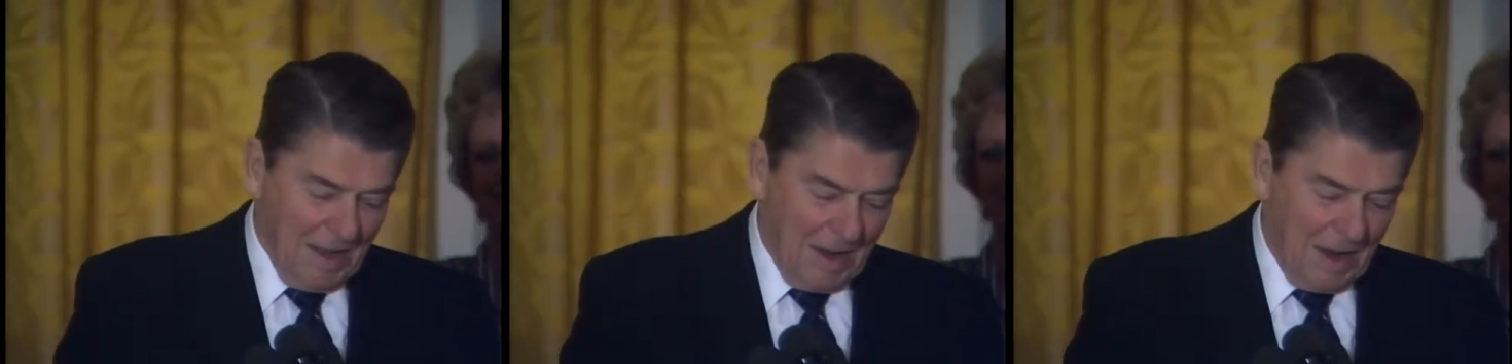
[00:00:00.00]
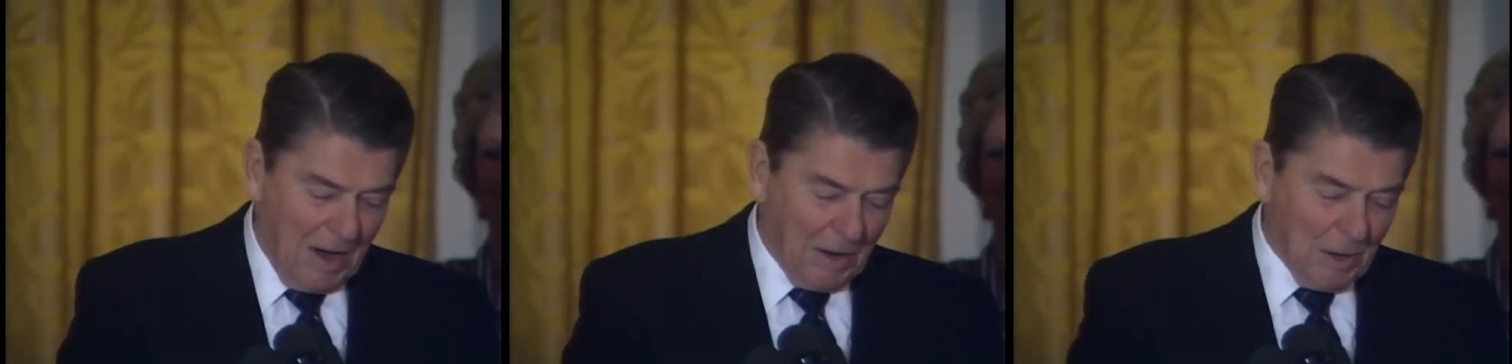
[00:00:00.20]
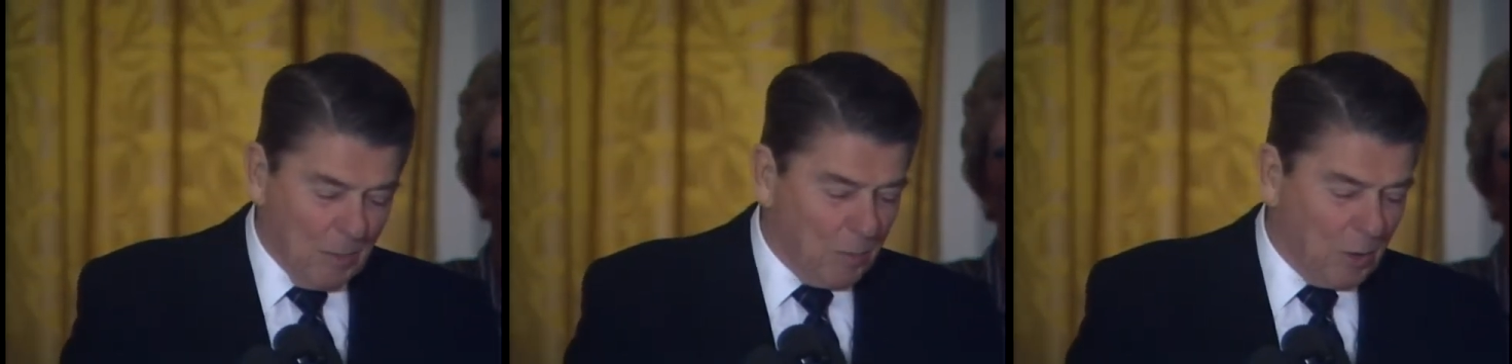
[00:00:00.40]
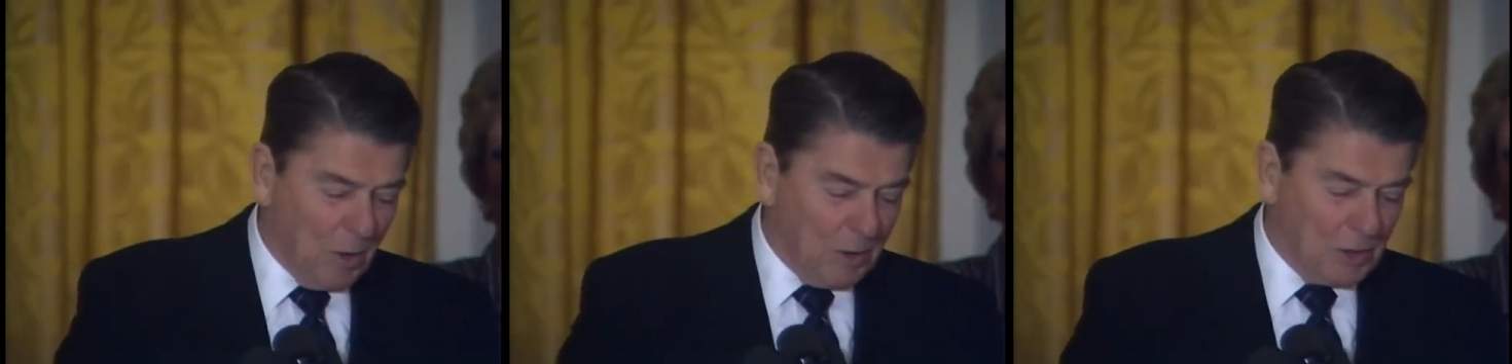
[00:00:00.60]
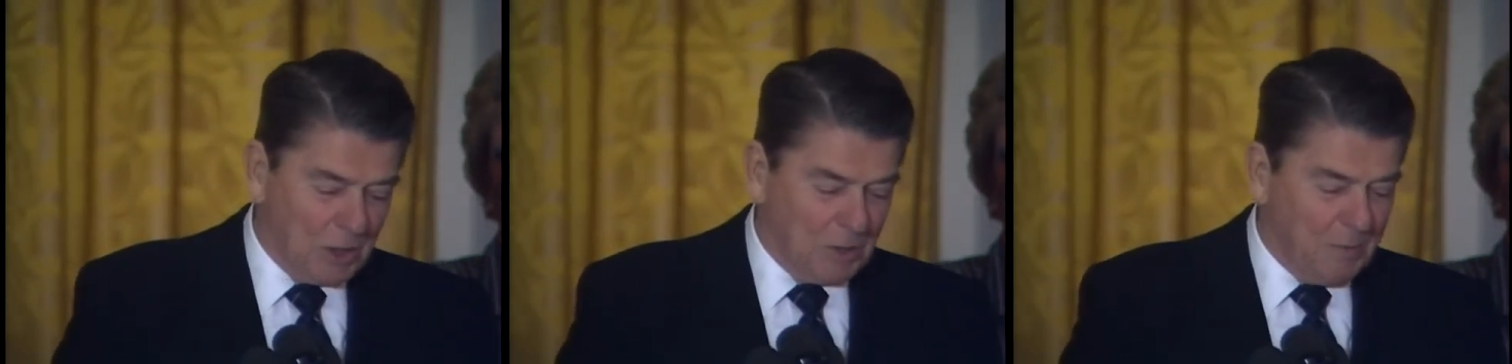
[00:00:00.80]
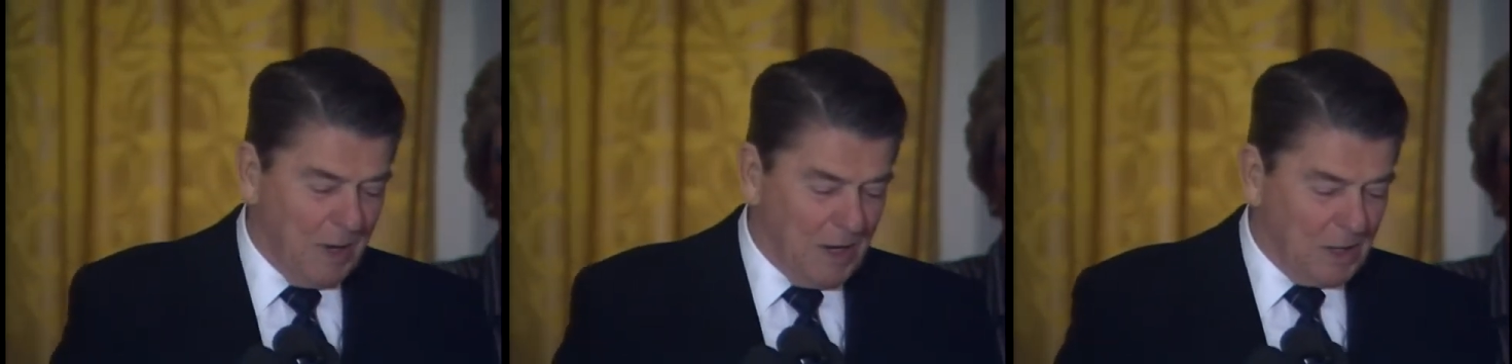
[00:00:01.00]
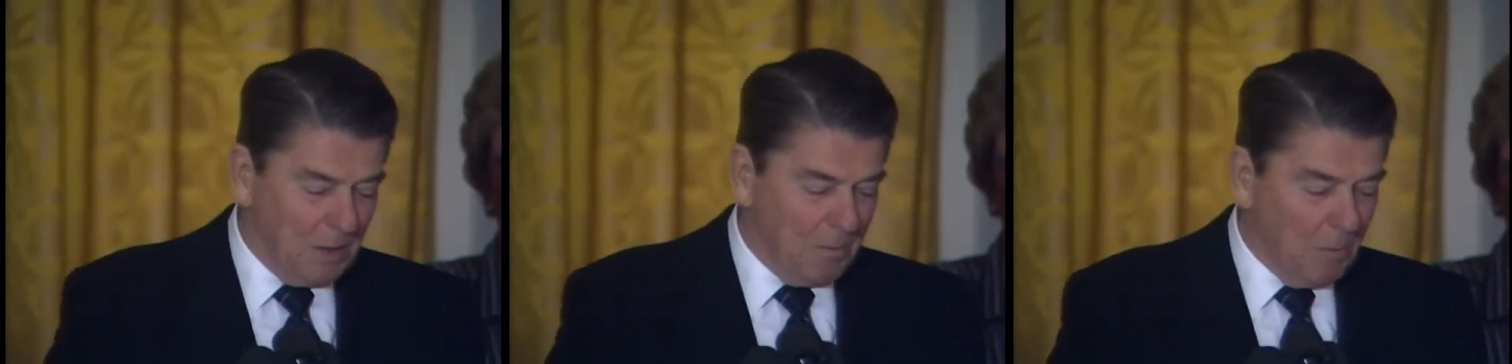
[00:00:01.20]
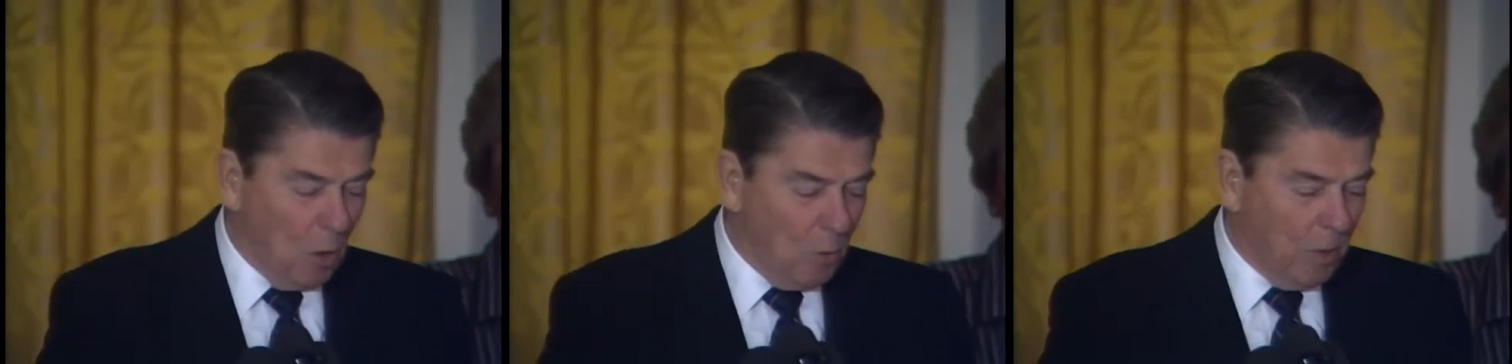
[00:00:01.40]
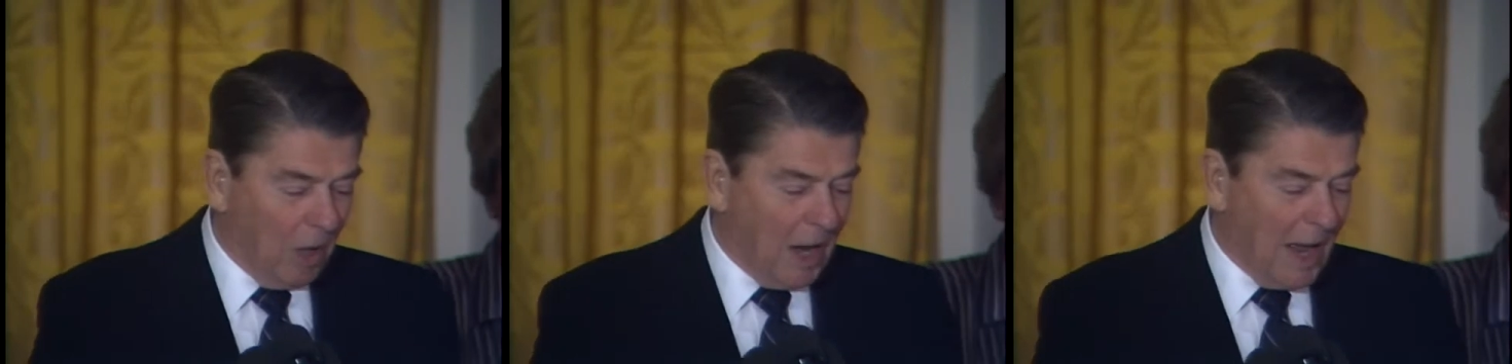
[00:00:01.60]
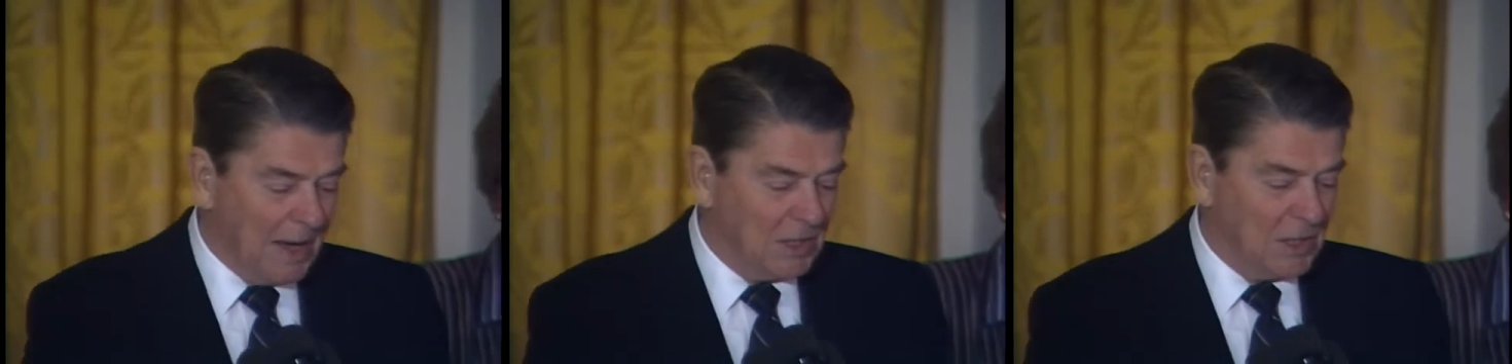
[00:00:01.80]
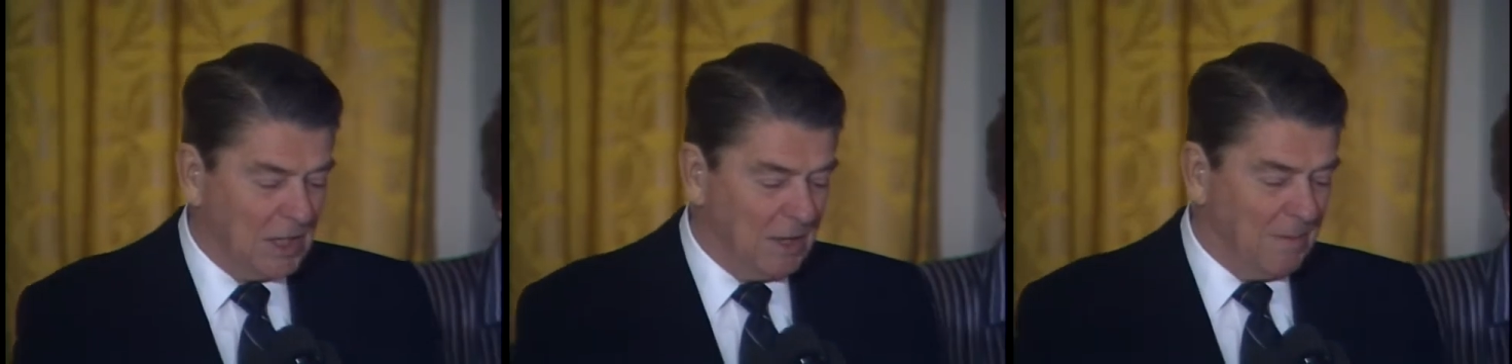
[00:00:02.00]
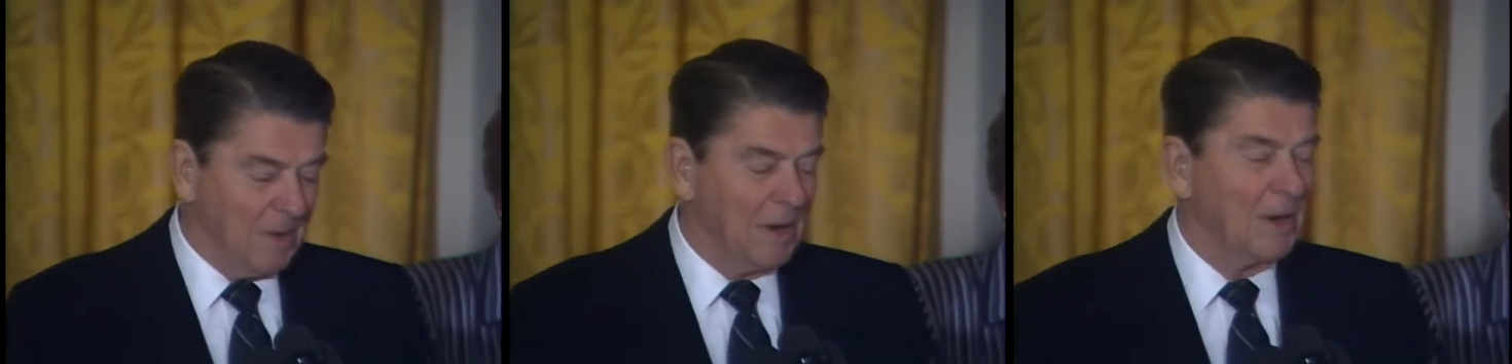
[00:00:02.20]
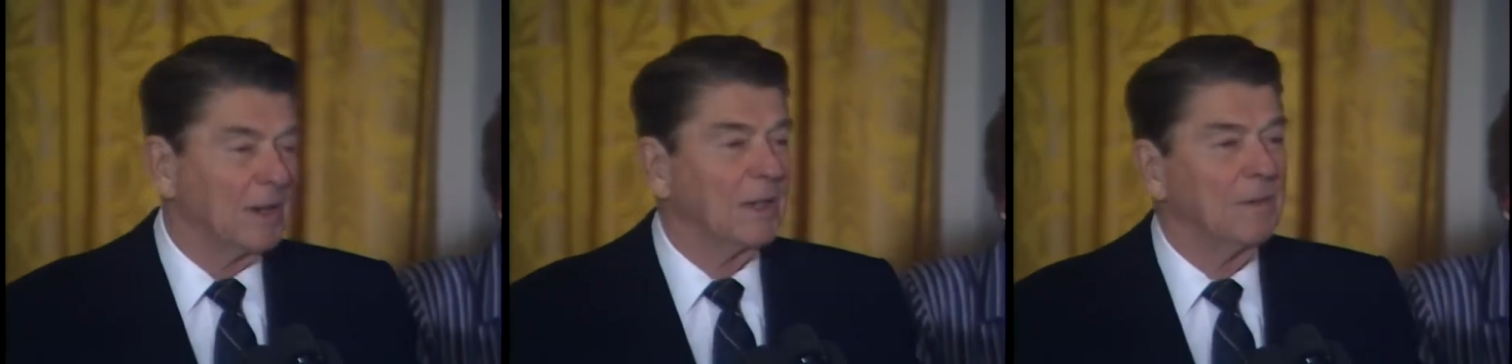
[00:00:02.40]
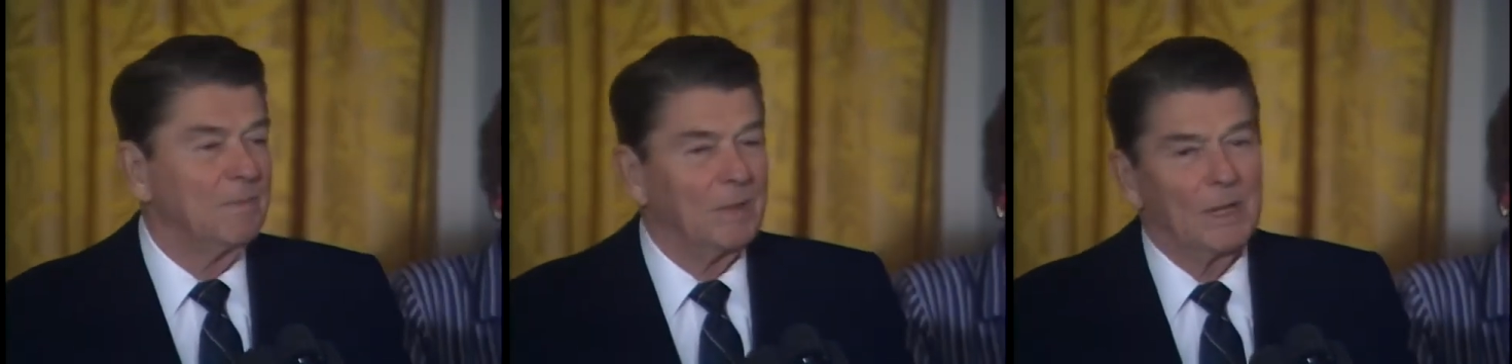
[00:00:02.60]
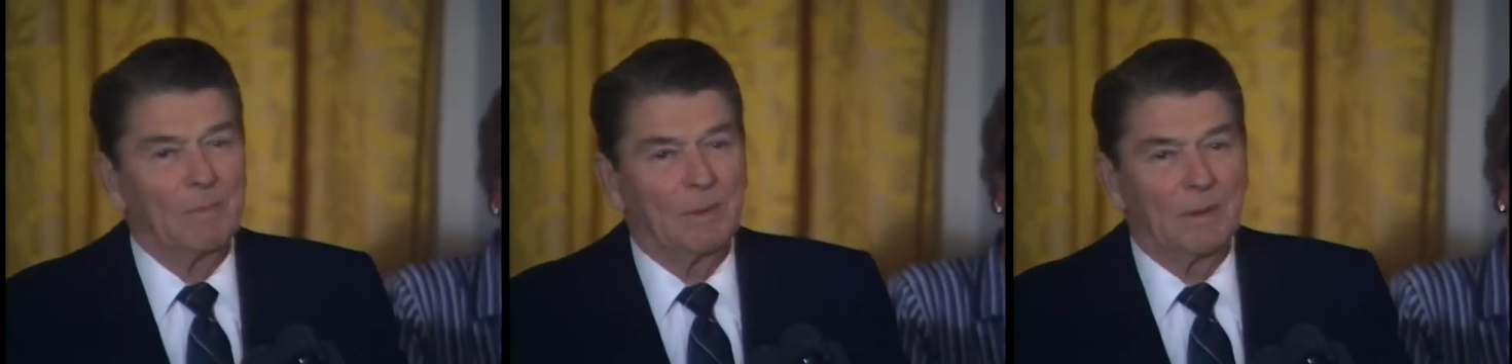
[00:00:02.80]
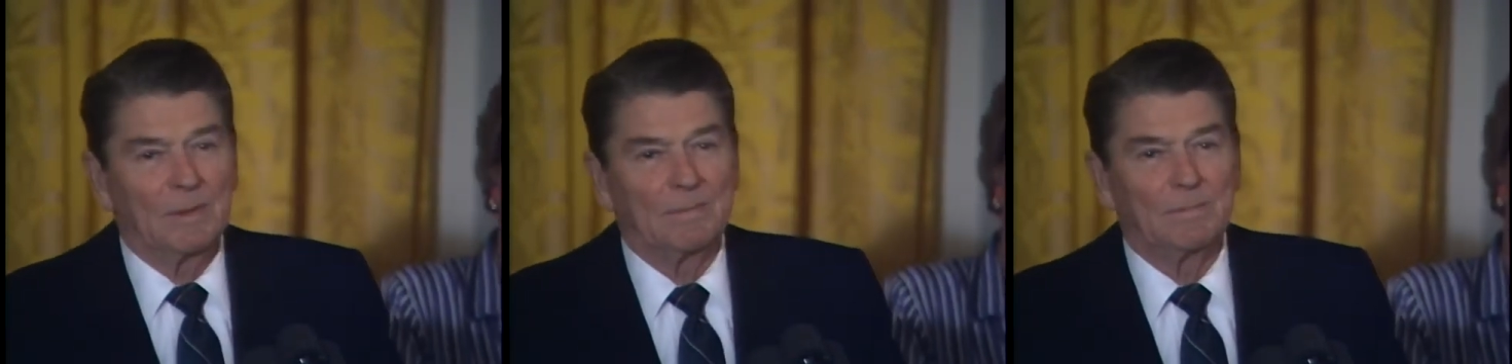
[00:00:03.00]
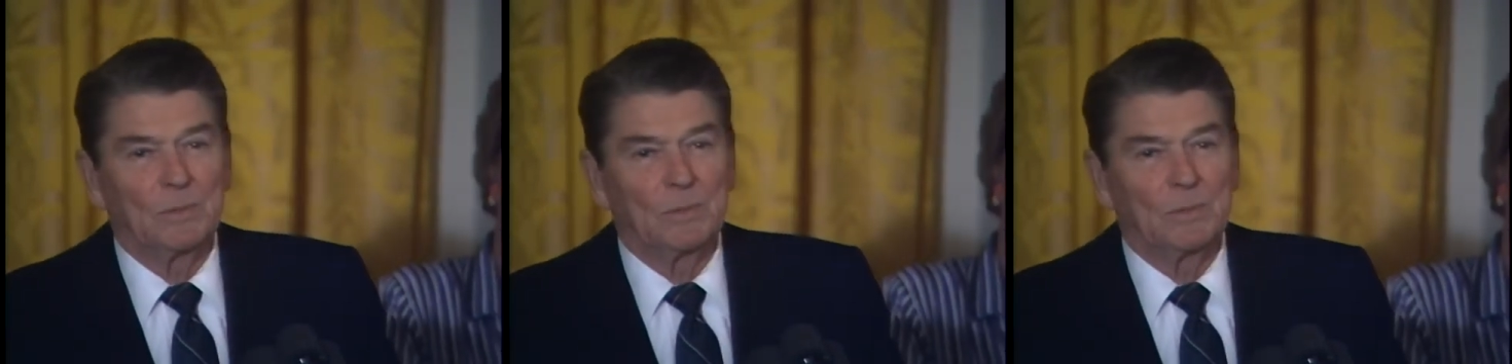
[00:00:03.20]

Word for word: our approach has been to mobilize the American people,